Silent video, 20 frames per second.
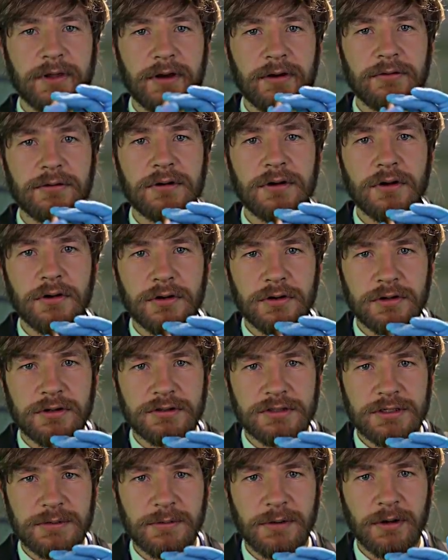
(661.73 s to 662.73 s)
Now look at the
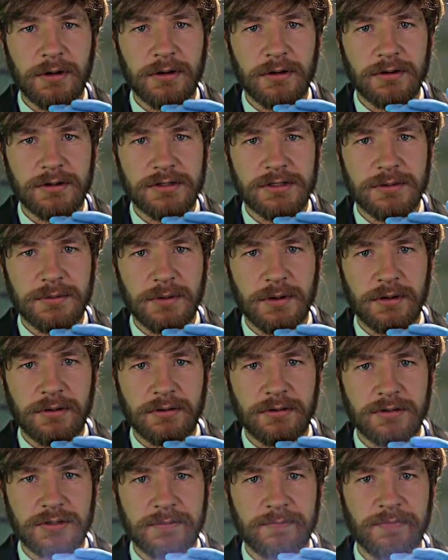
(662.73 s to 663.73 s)
tip, look at the tip, look
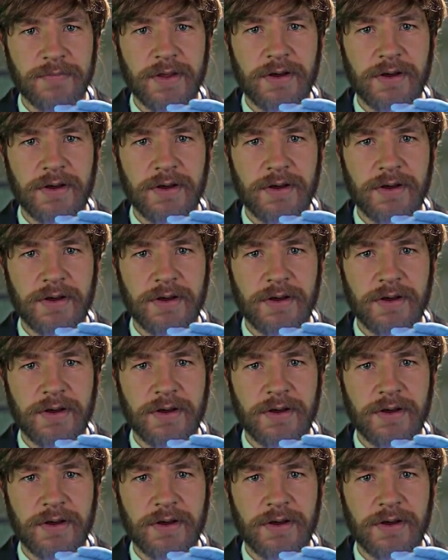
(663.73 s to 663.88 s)
at the tip.